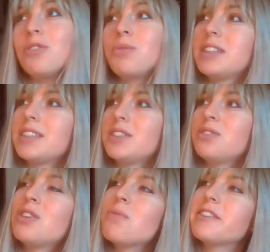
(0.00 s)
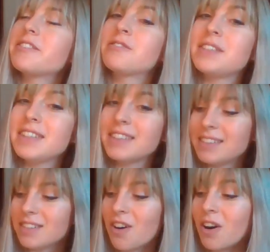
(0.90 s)
where you don't want to
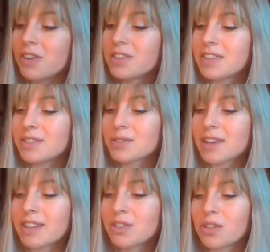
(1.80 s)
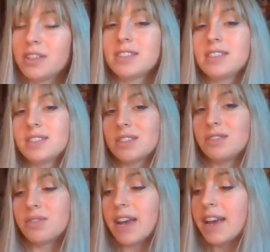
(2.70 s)
feed all of this darkness
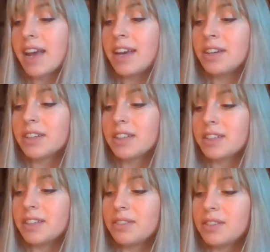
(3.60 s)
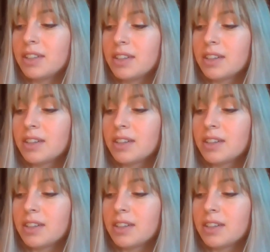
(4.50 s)
and anger and